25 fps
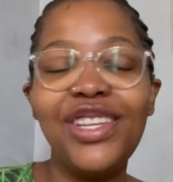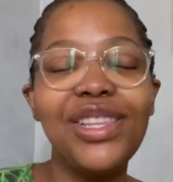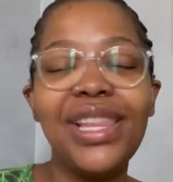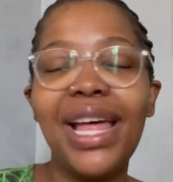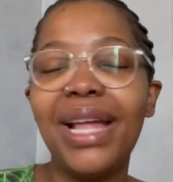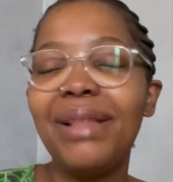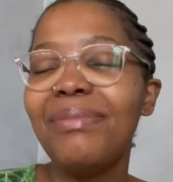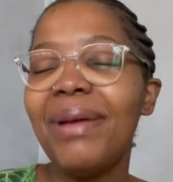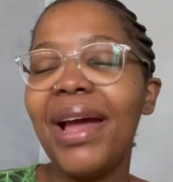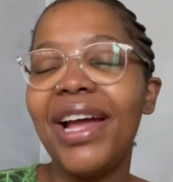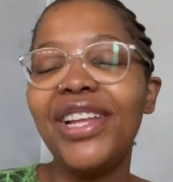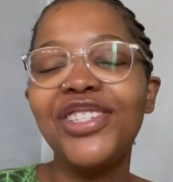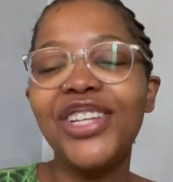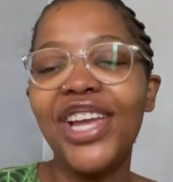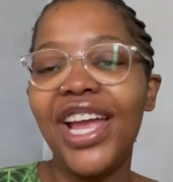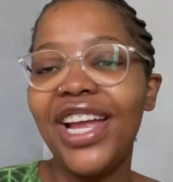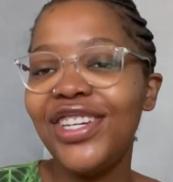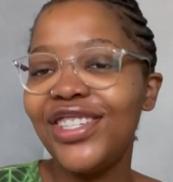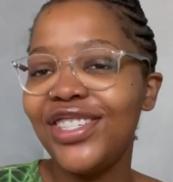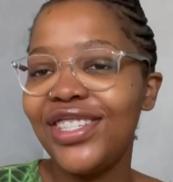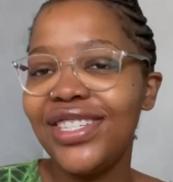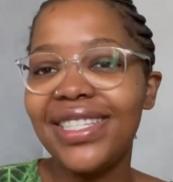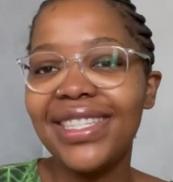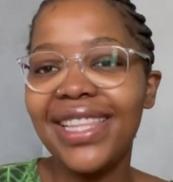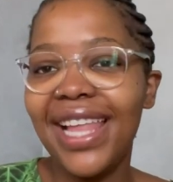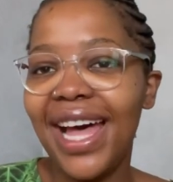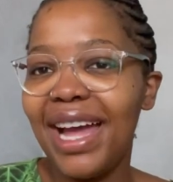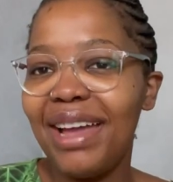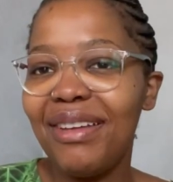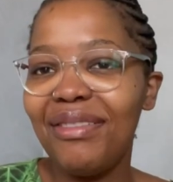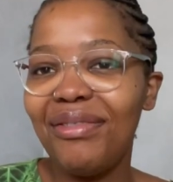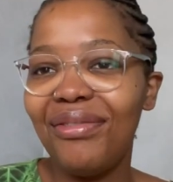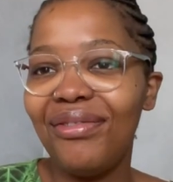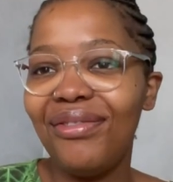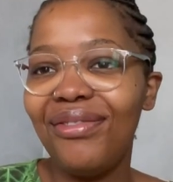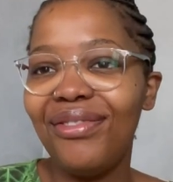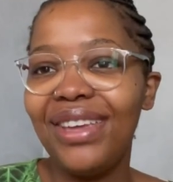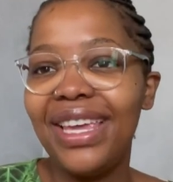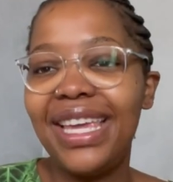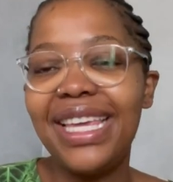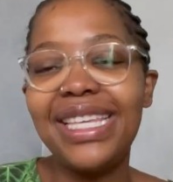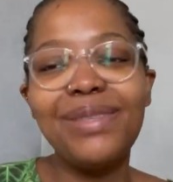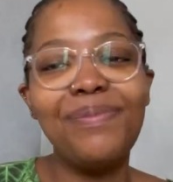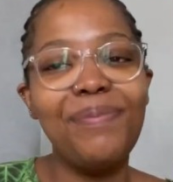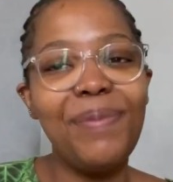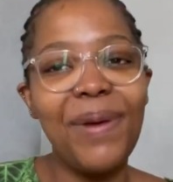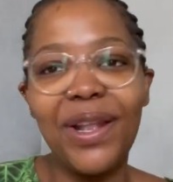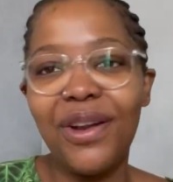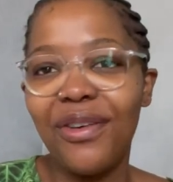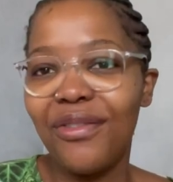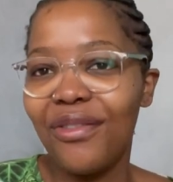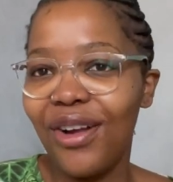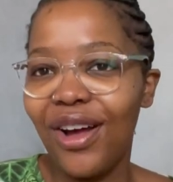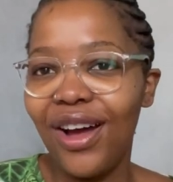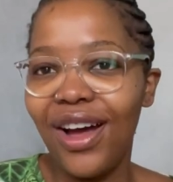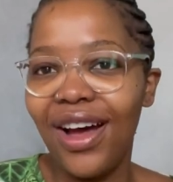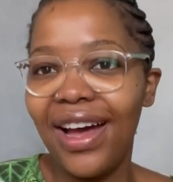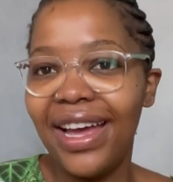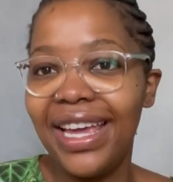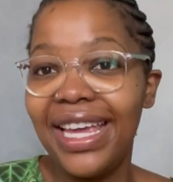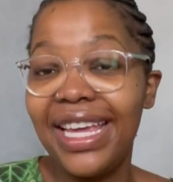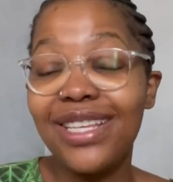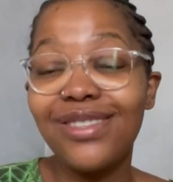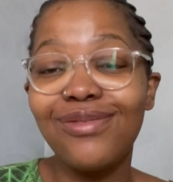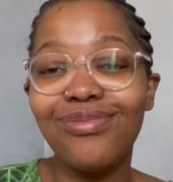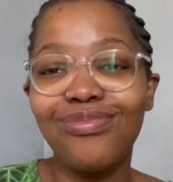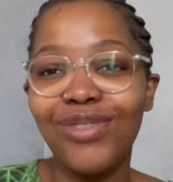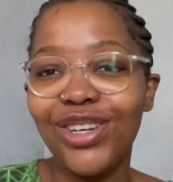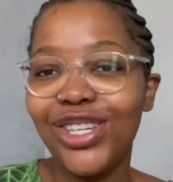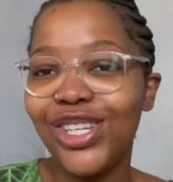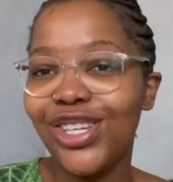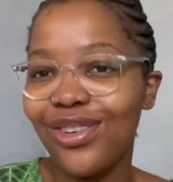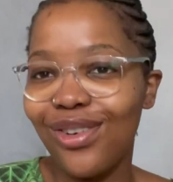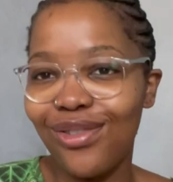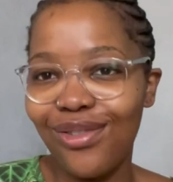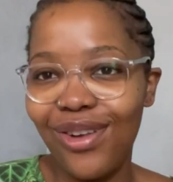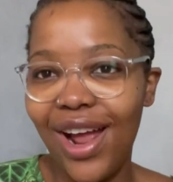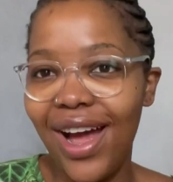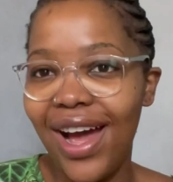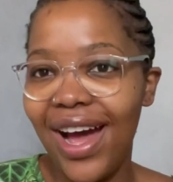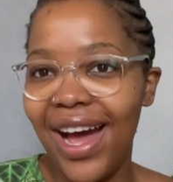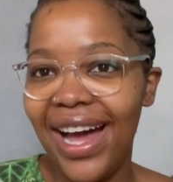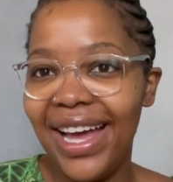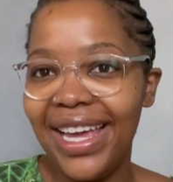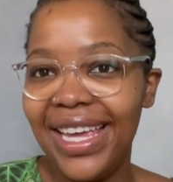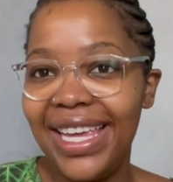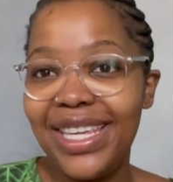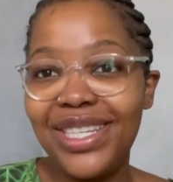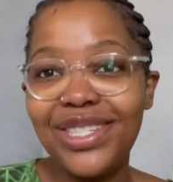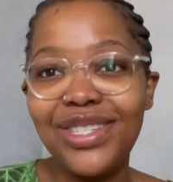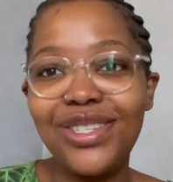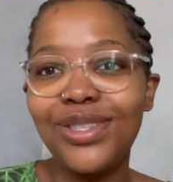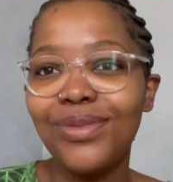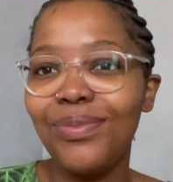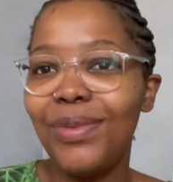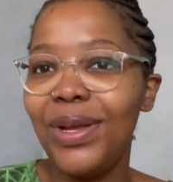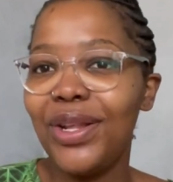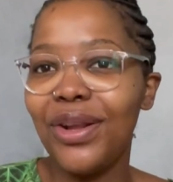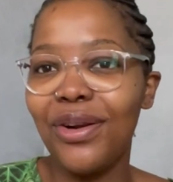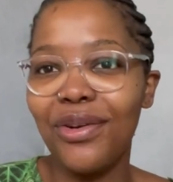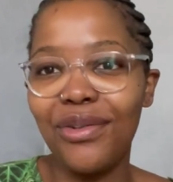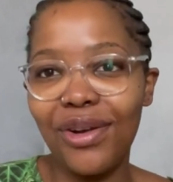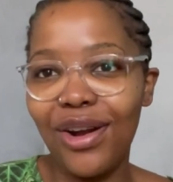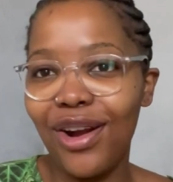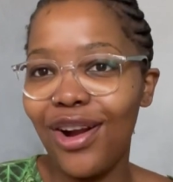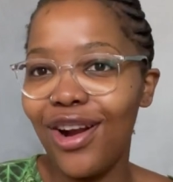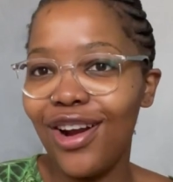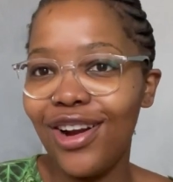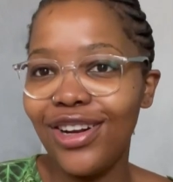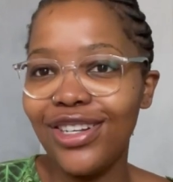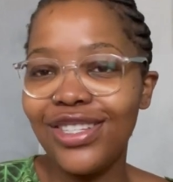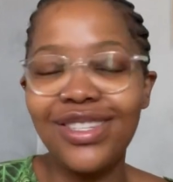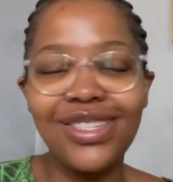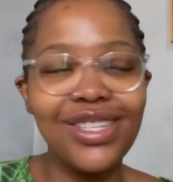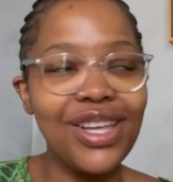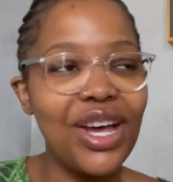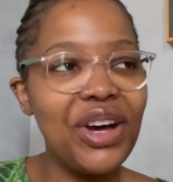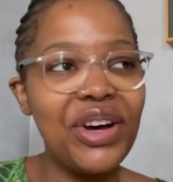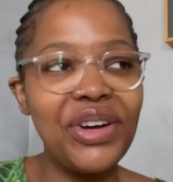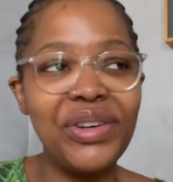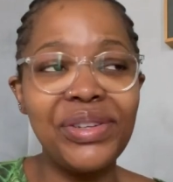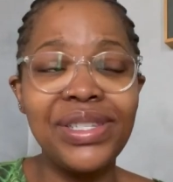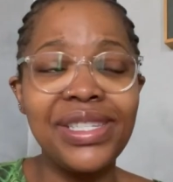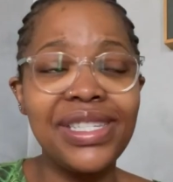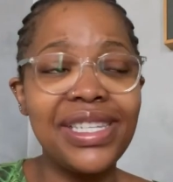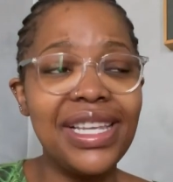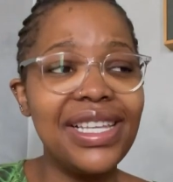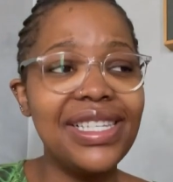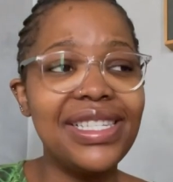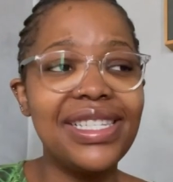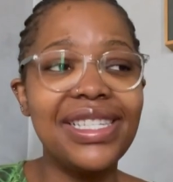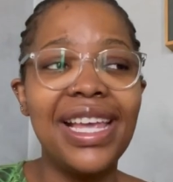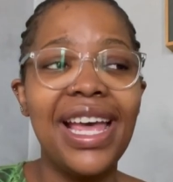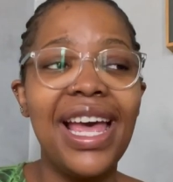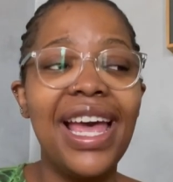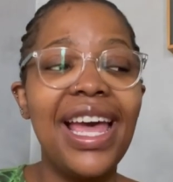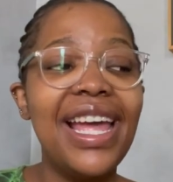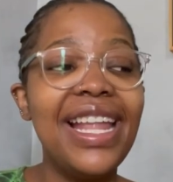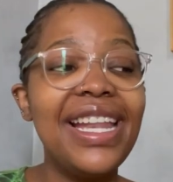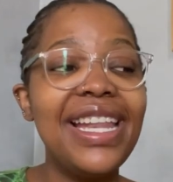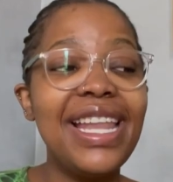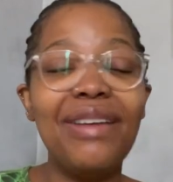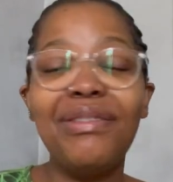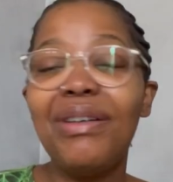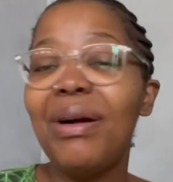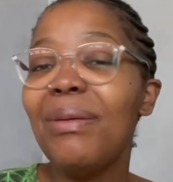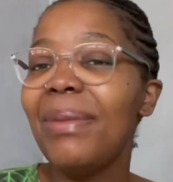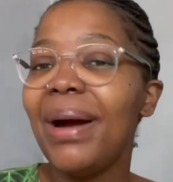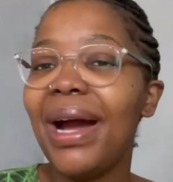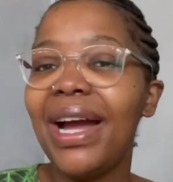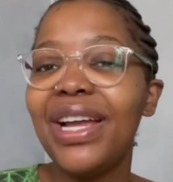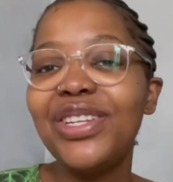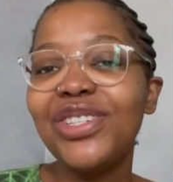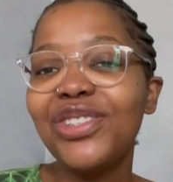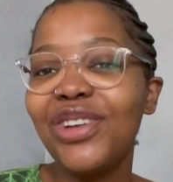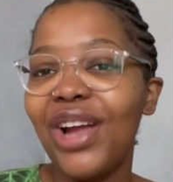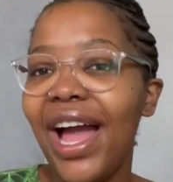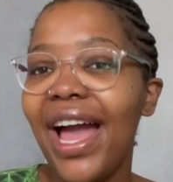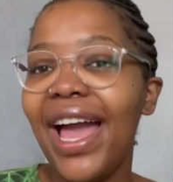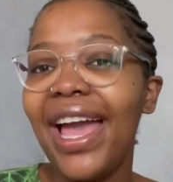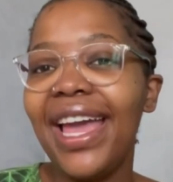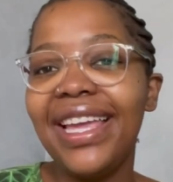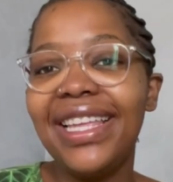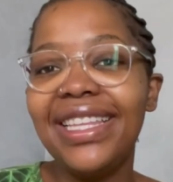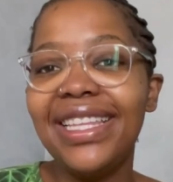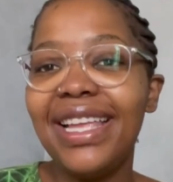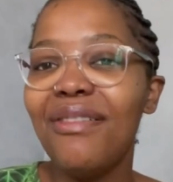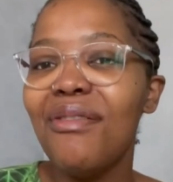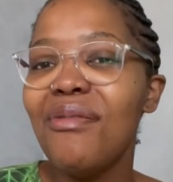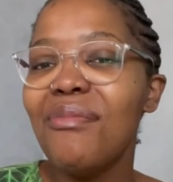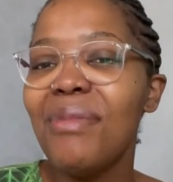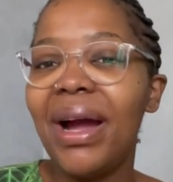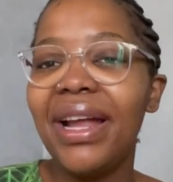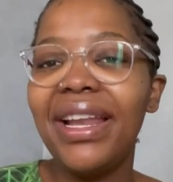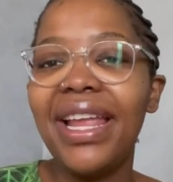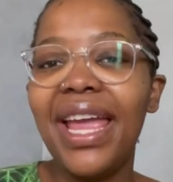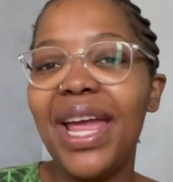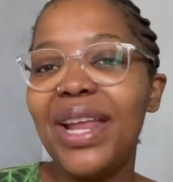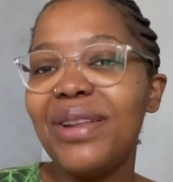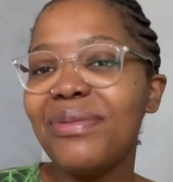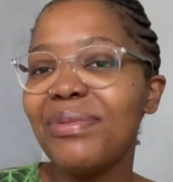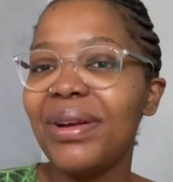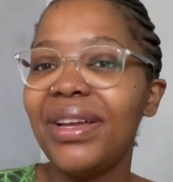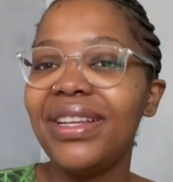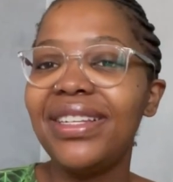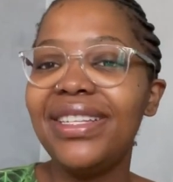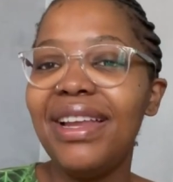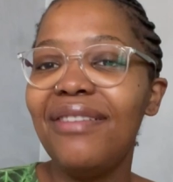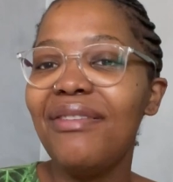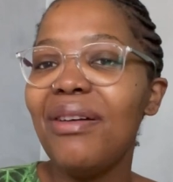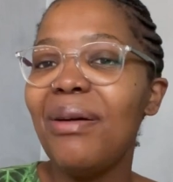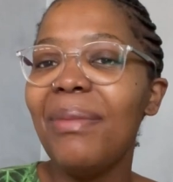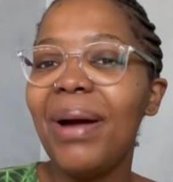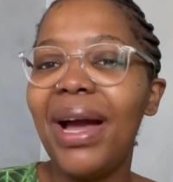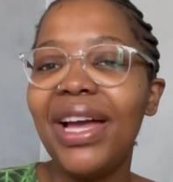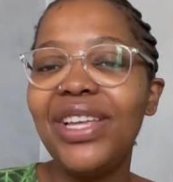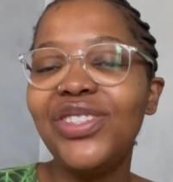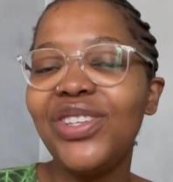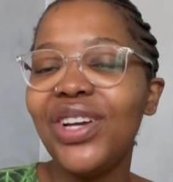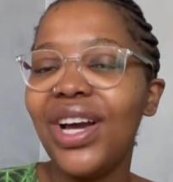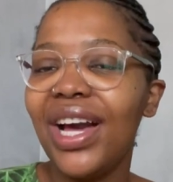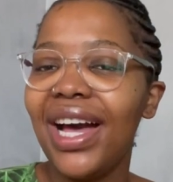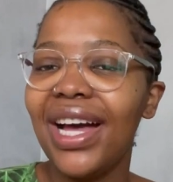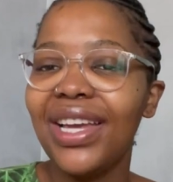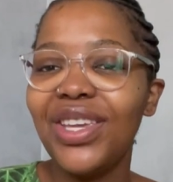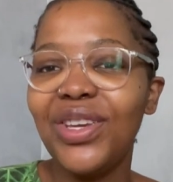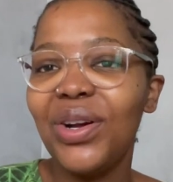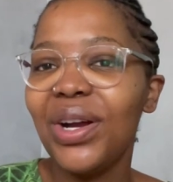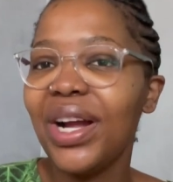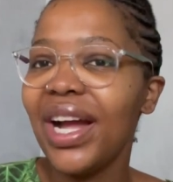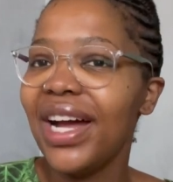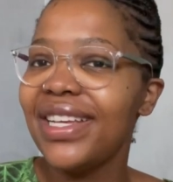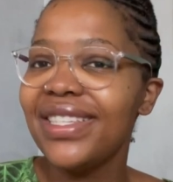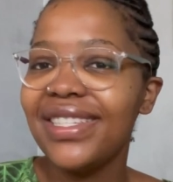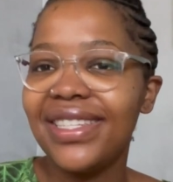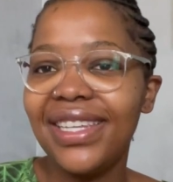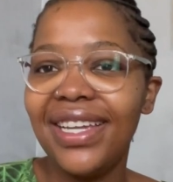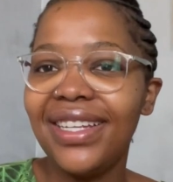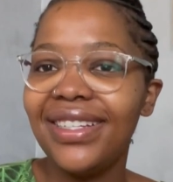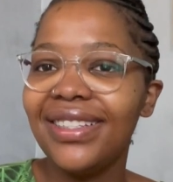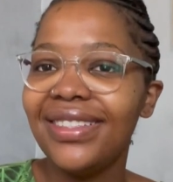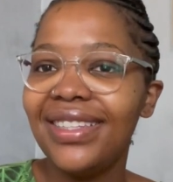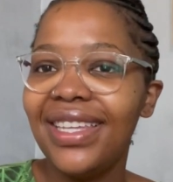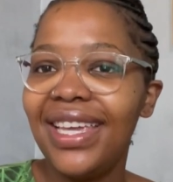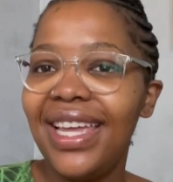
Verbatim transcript: that man changed his life. He's betterer, he's richerer, he's sweeterer. So, sis, never mind trying, never mind Edward, never mind your cousin.